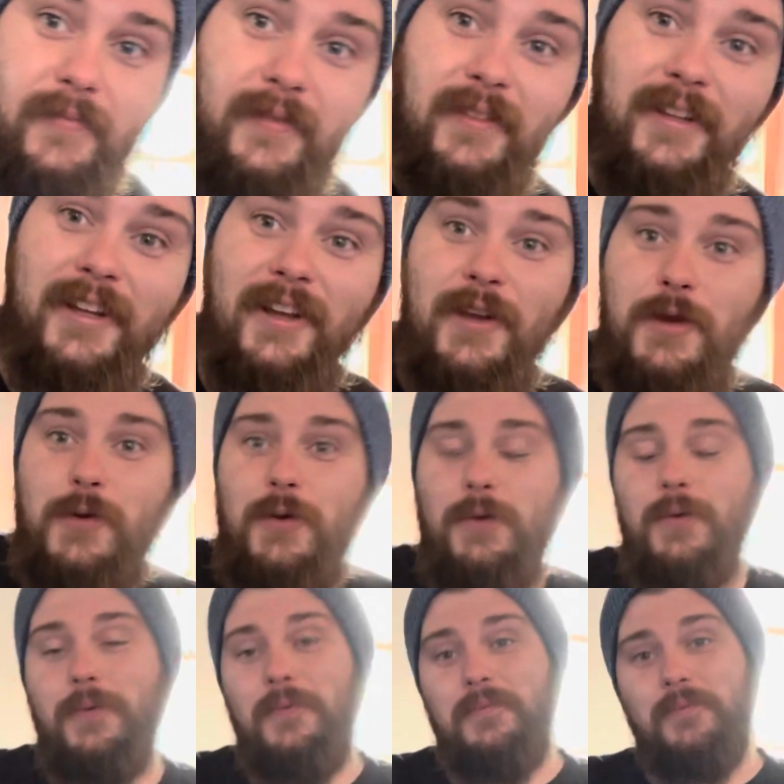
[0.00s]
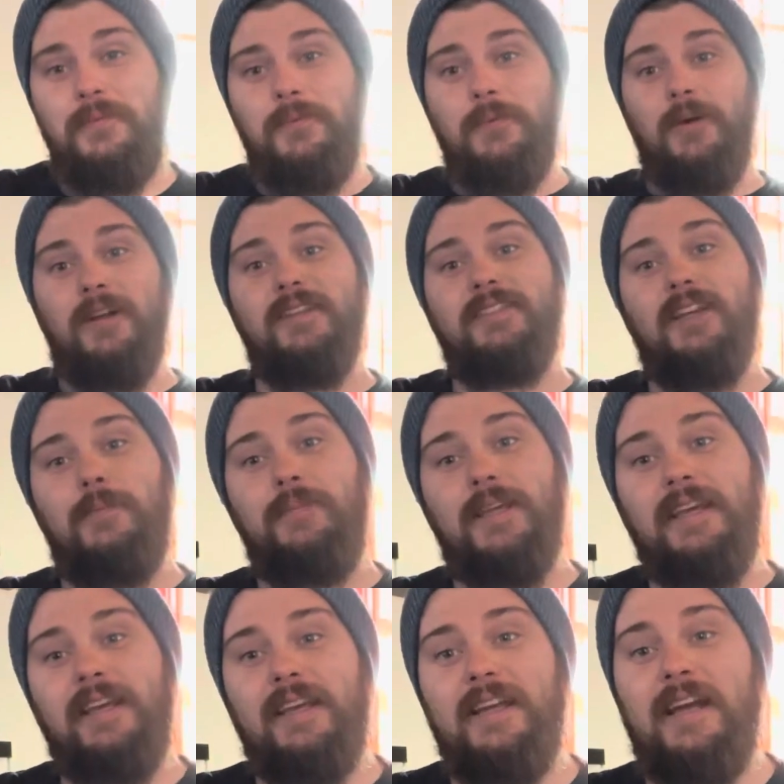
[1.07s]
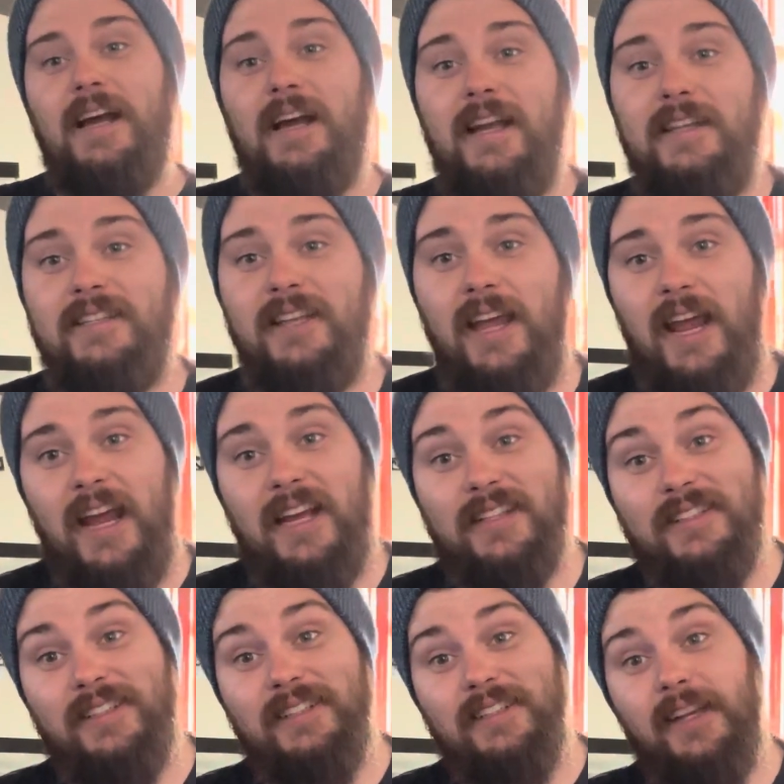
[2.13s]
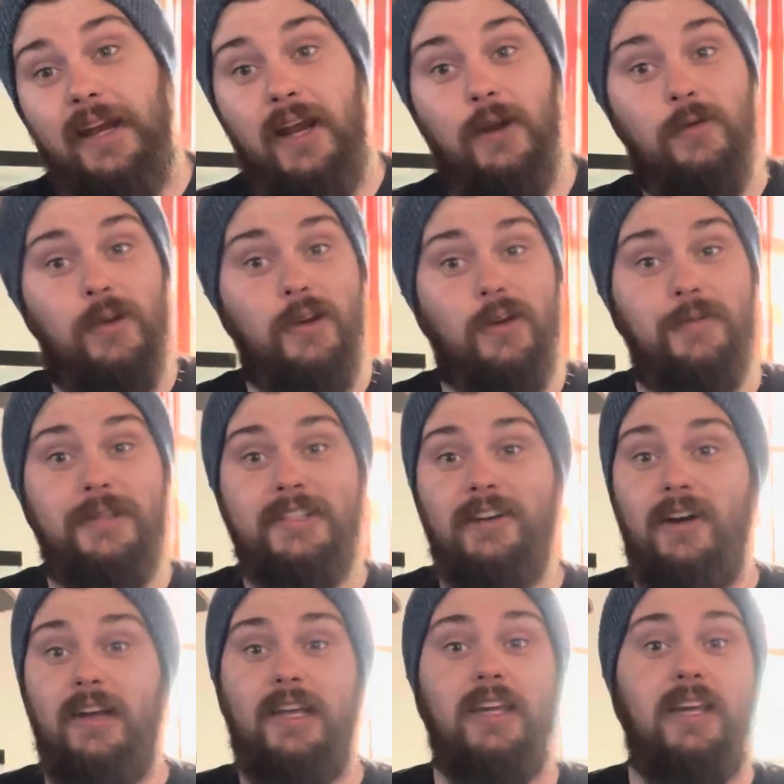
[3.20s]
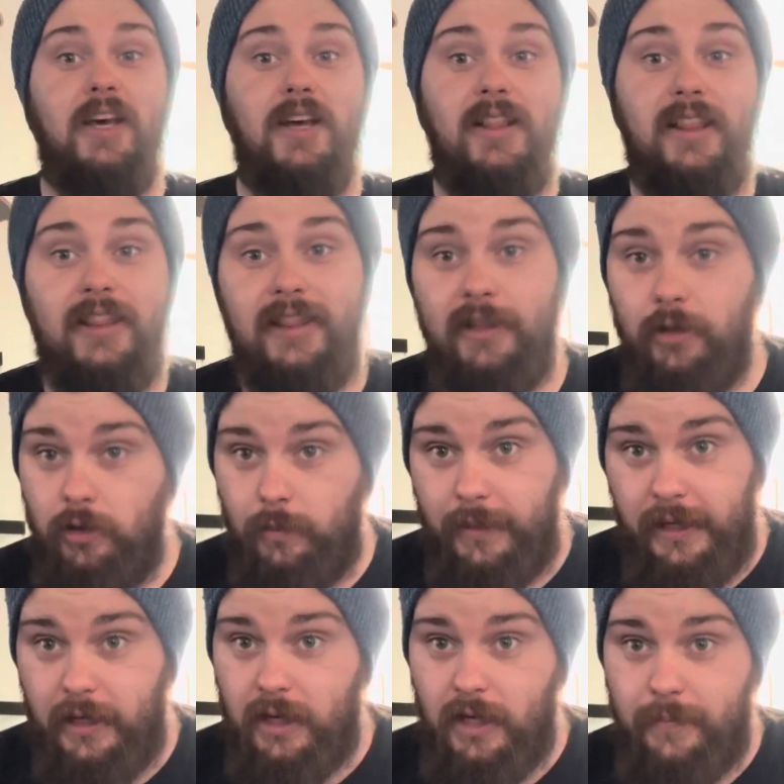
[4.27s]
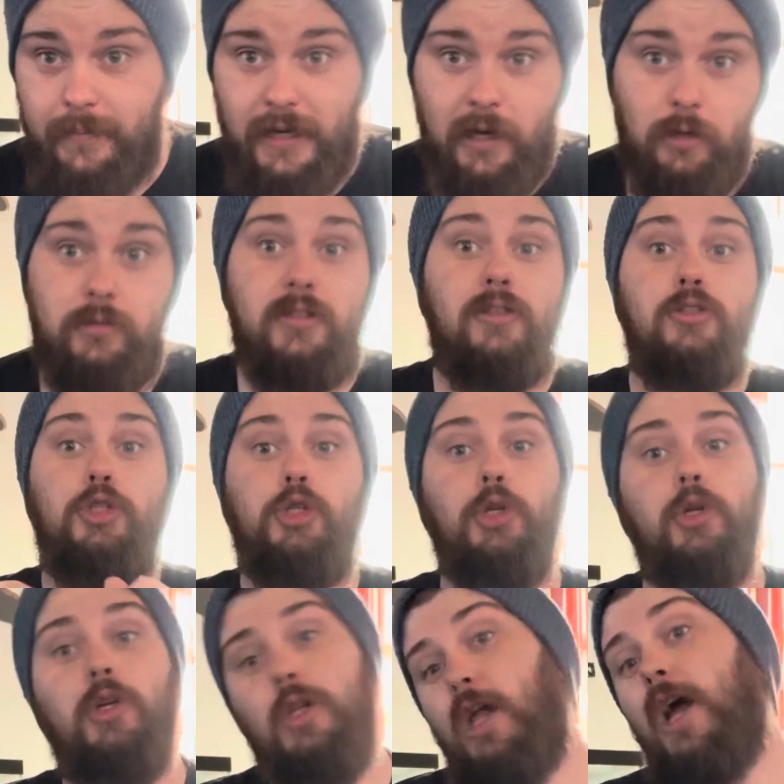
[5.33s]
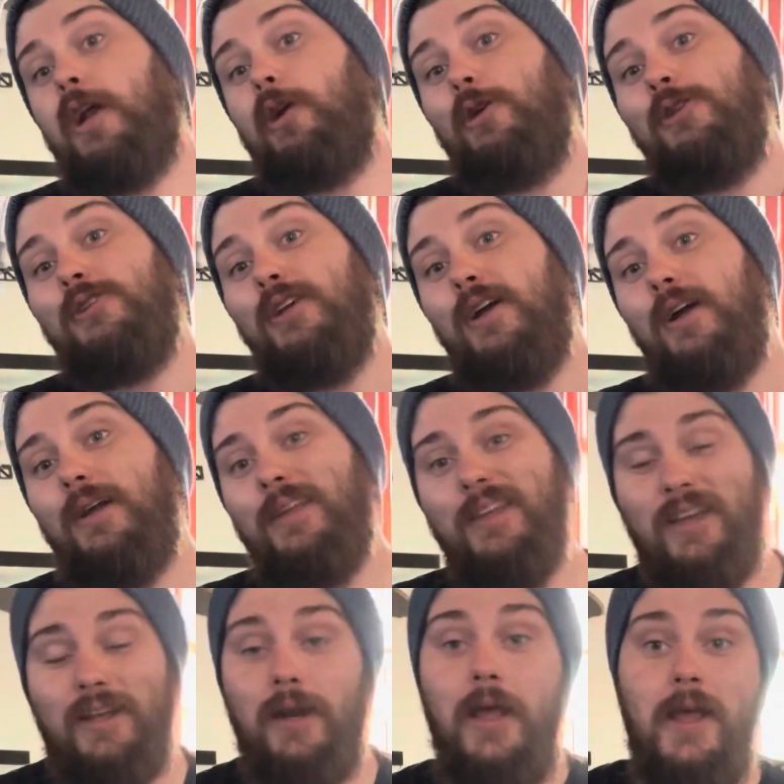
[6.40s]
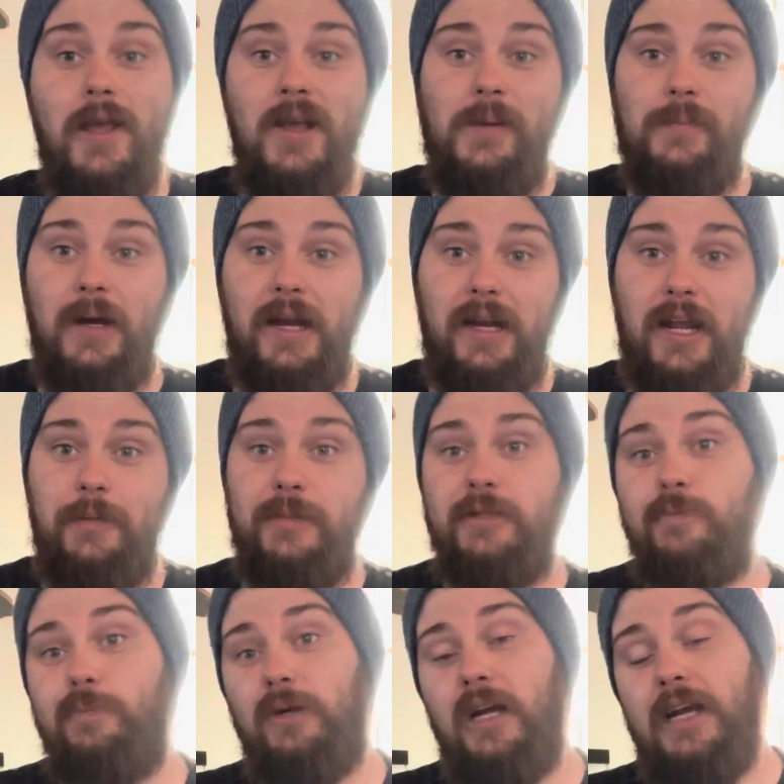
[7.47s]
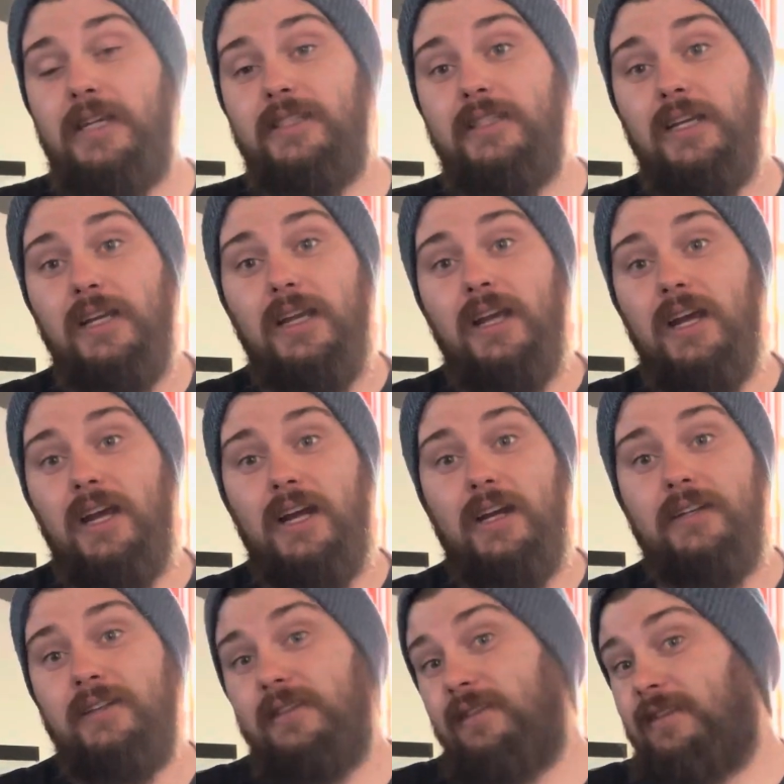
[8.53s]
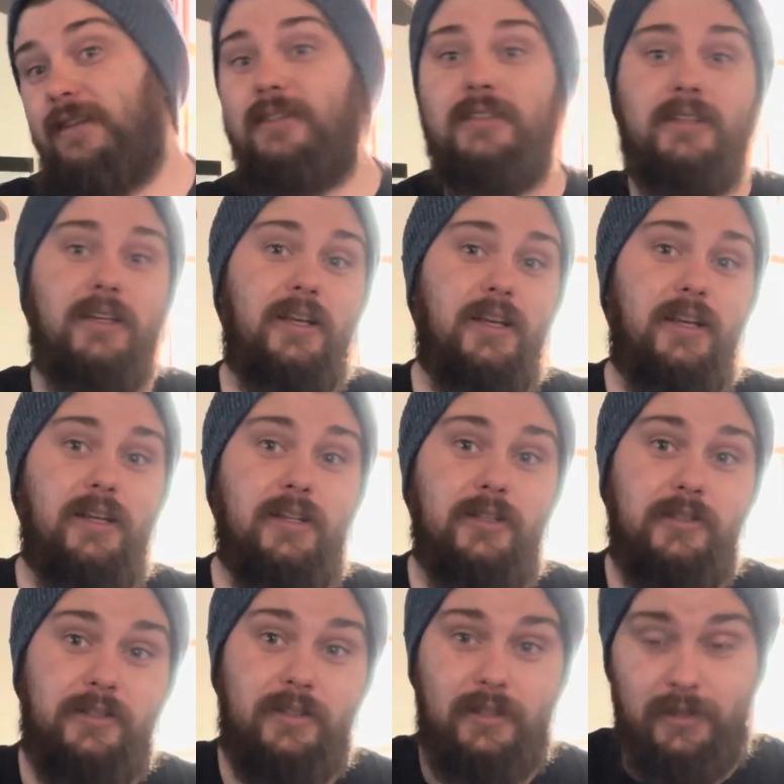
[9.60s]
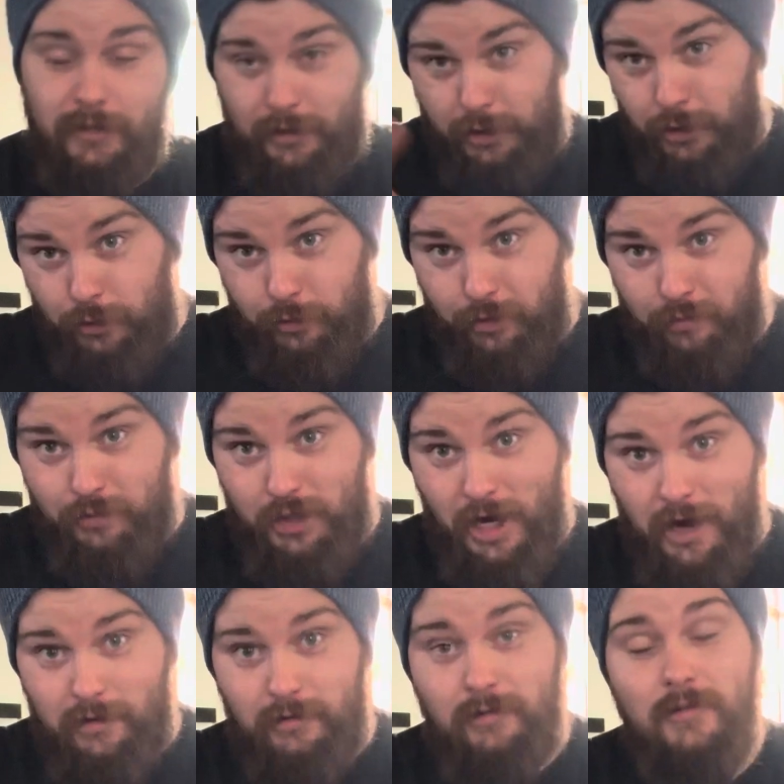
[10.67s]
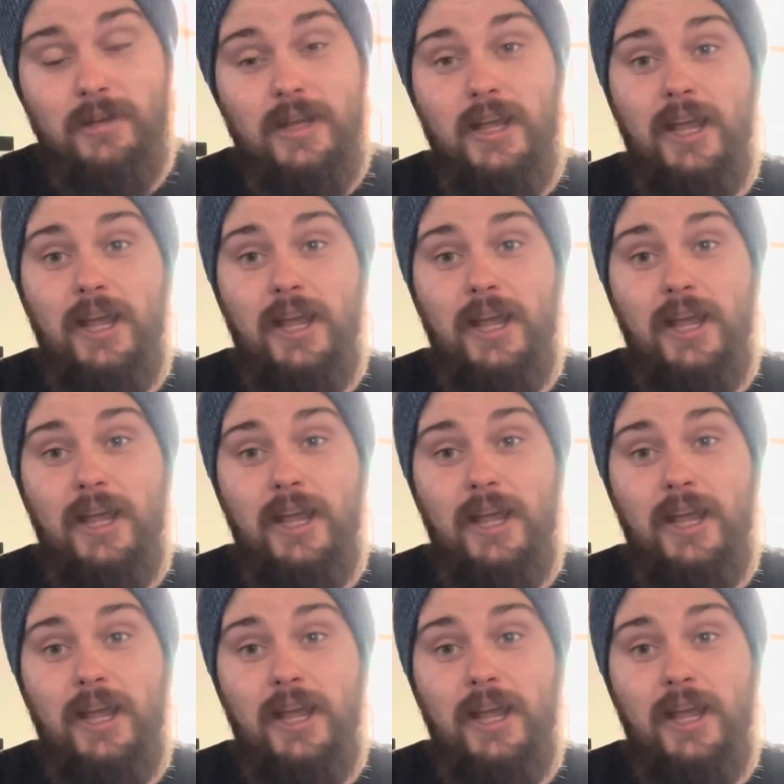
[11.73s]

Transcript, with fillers: Hmm. what is up again guys and today we are going to be talking a little bit about sugar gliders again my name is bryce and this is the youtube channel